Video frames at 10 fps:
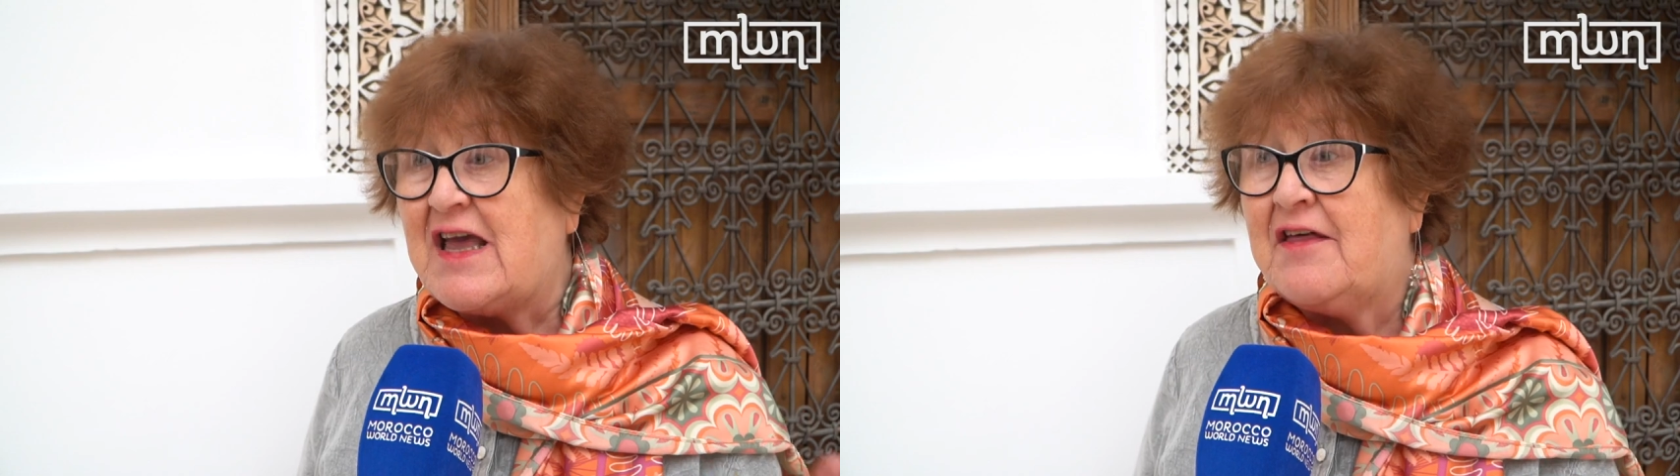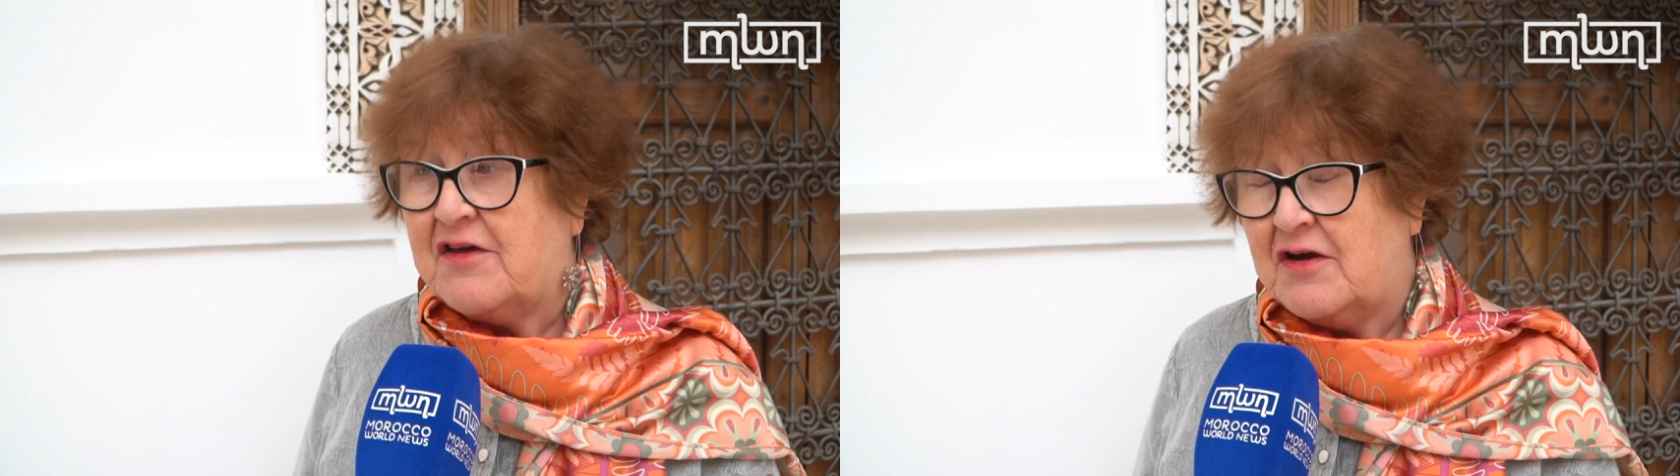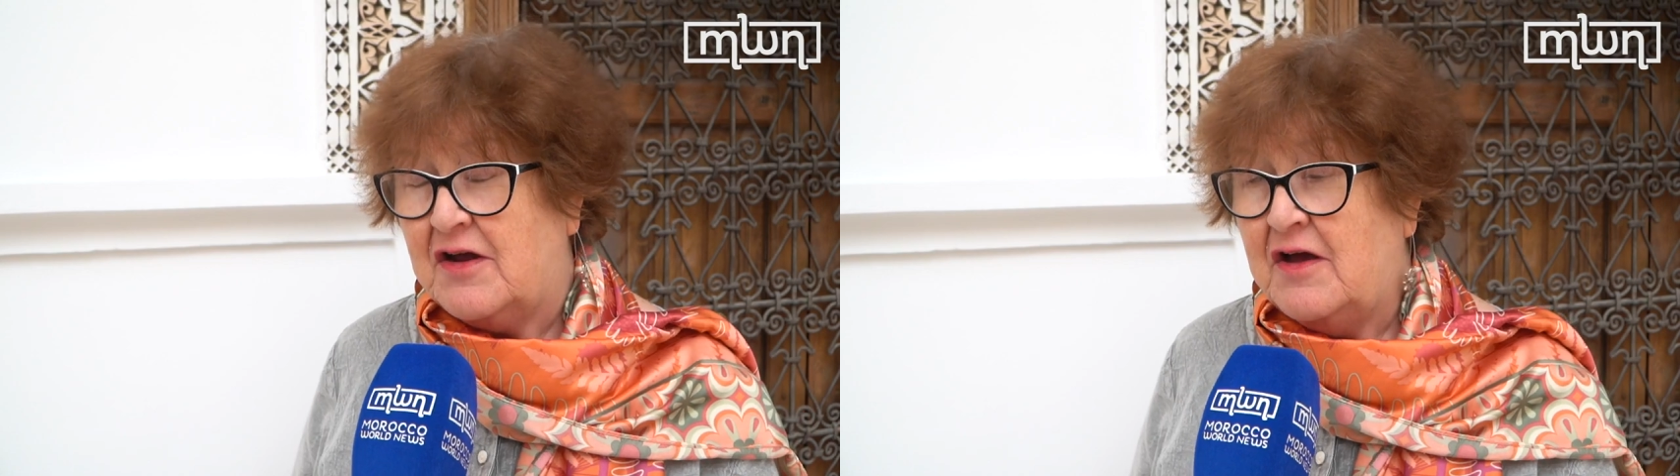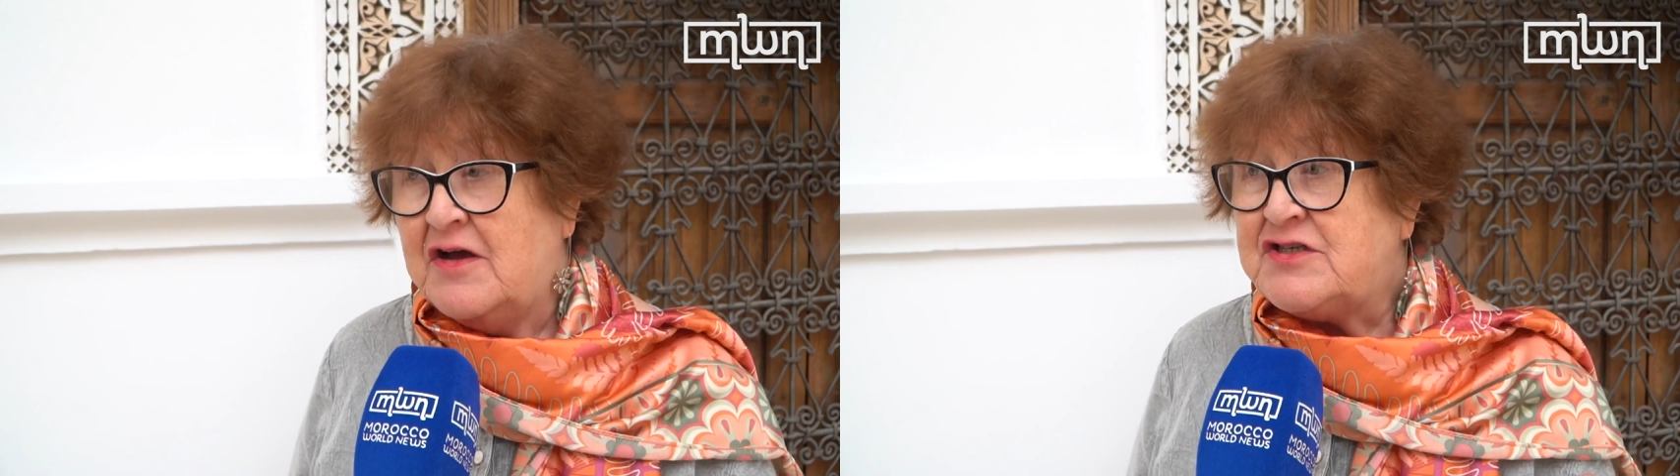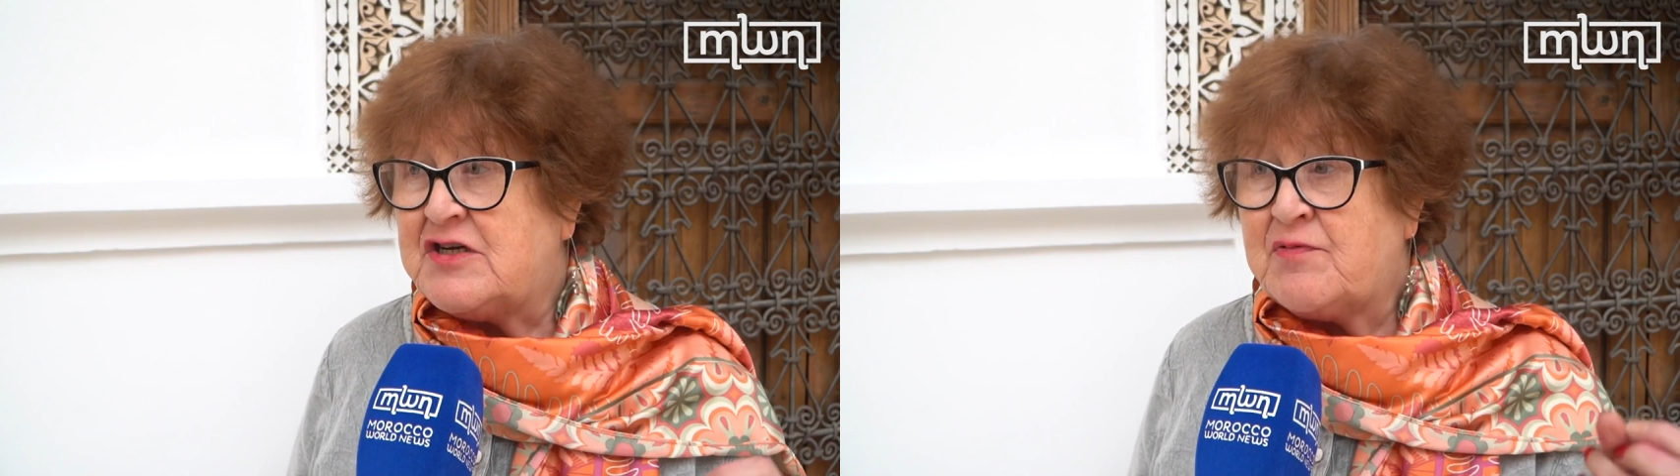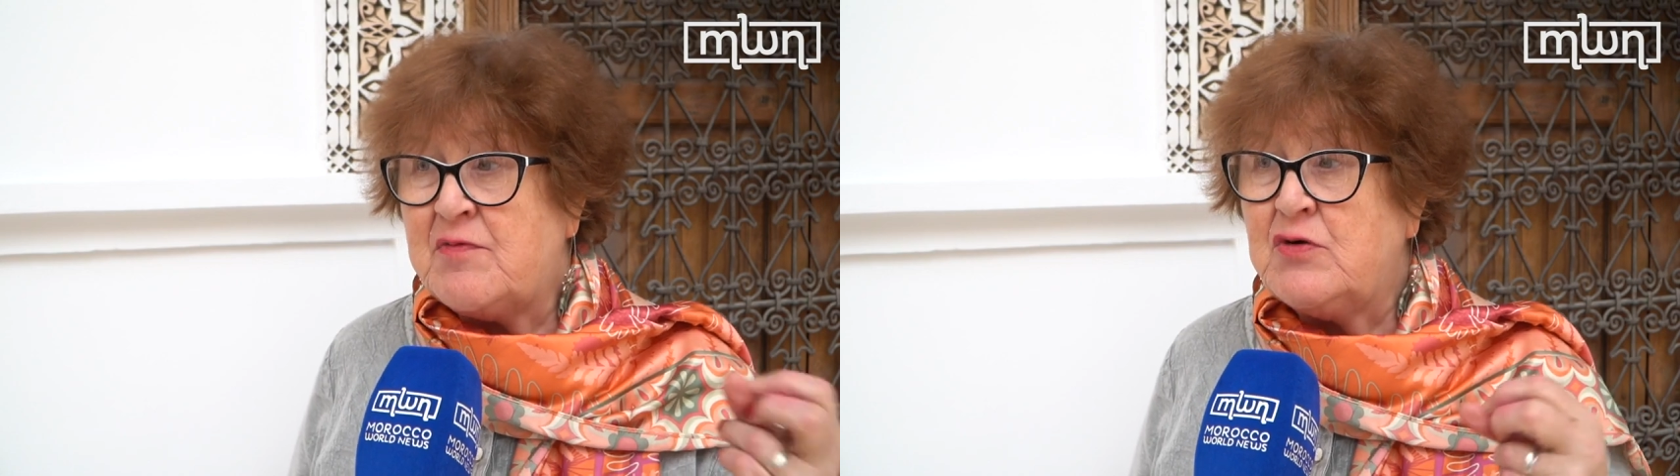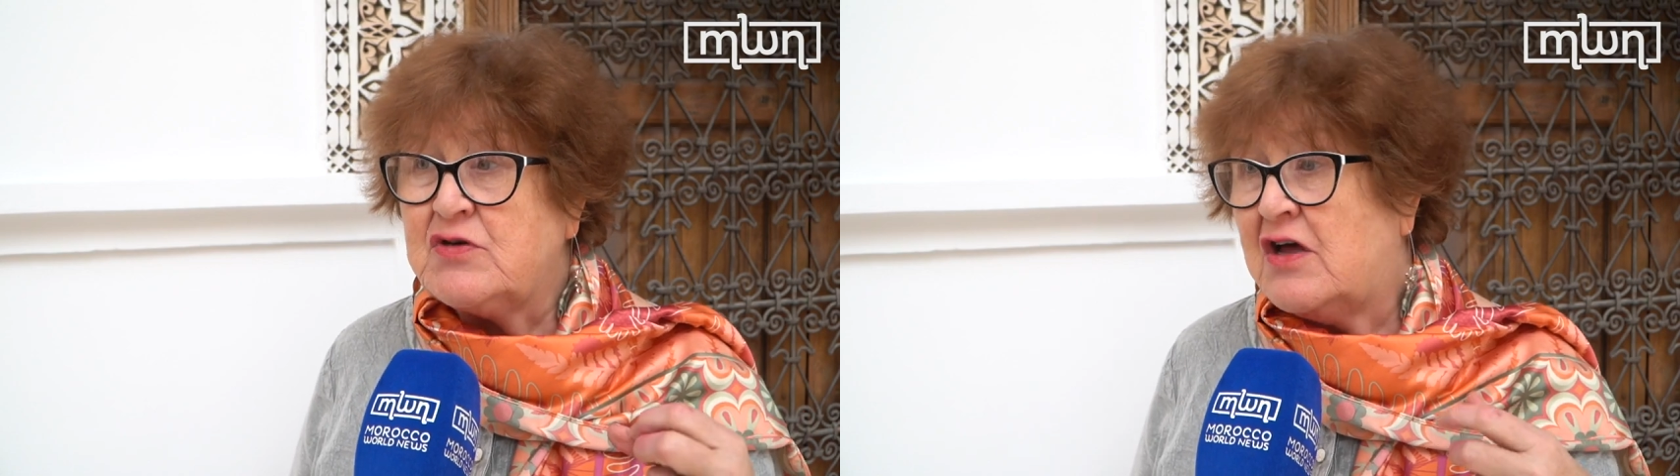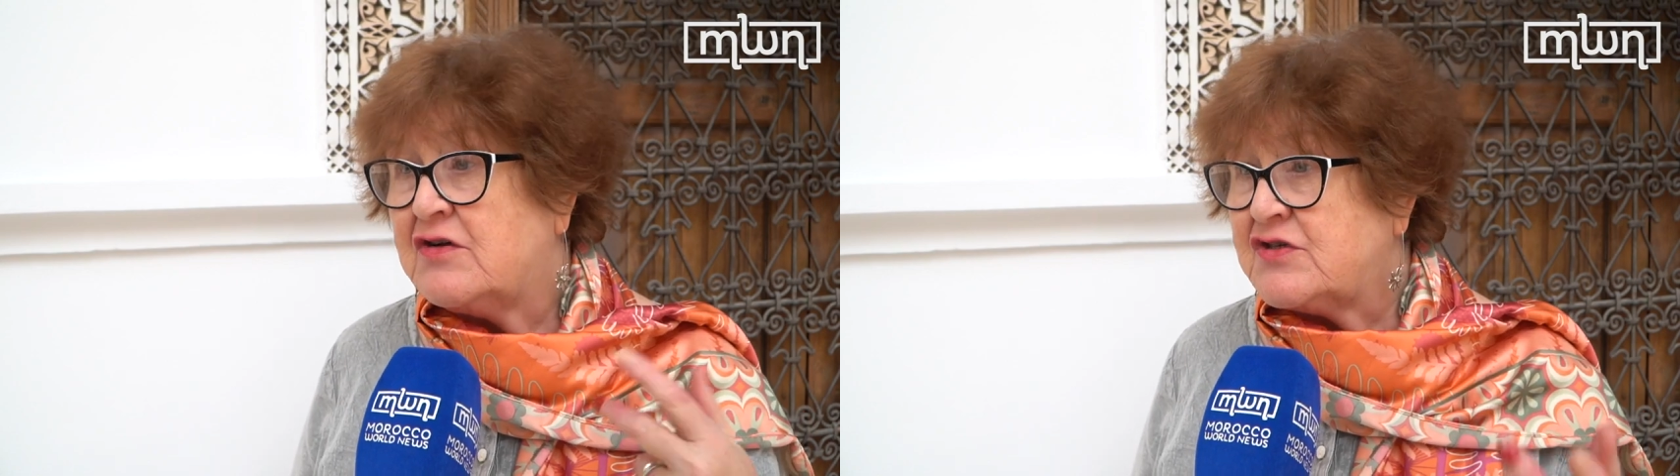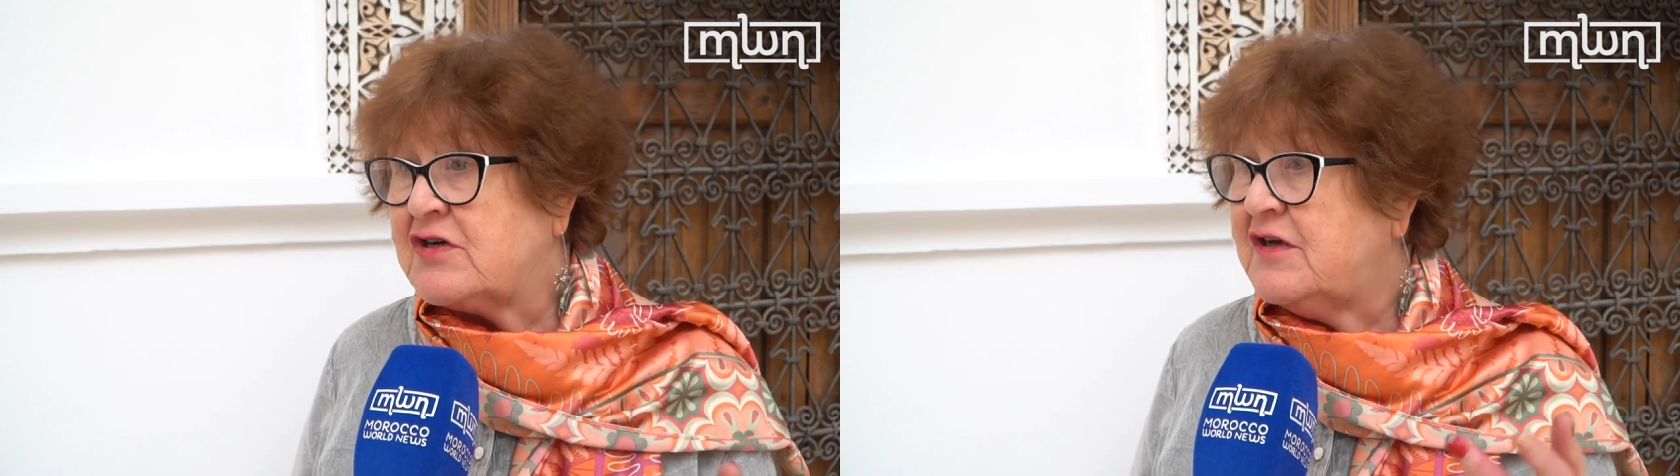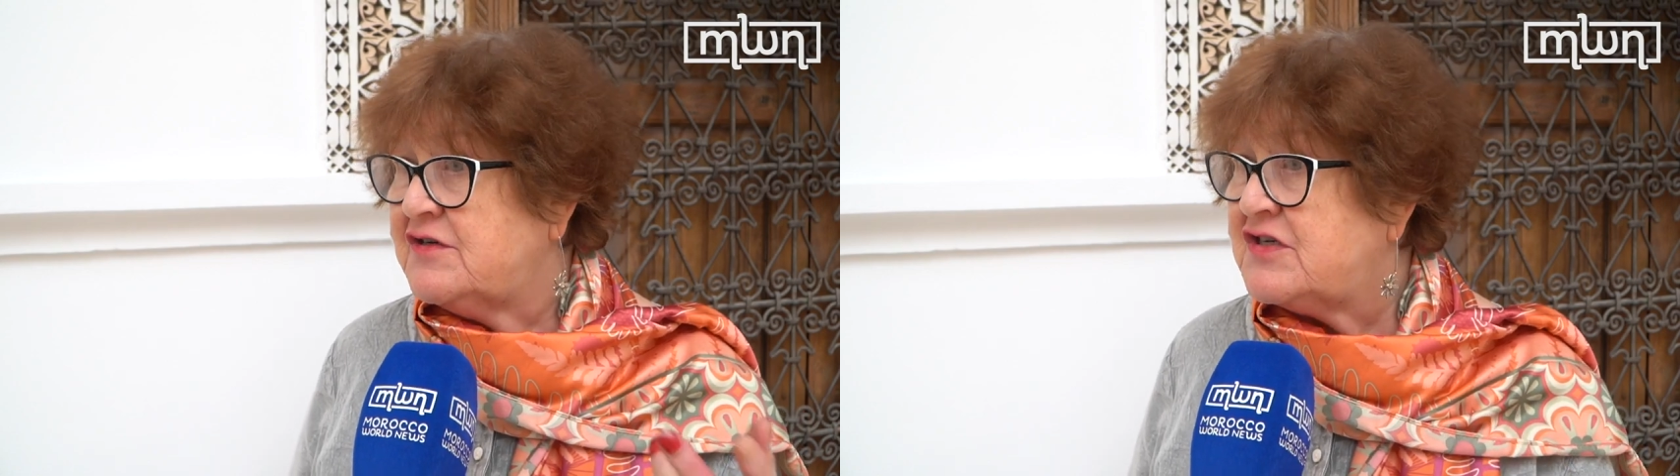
together, to promote cultural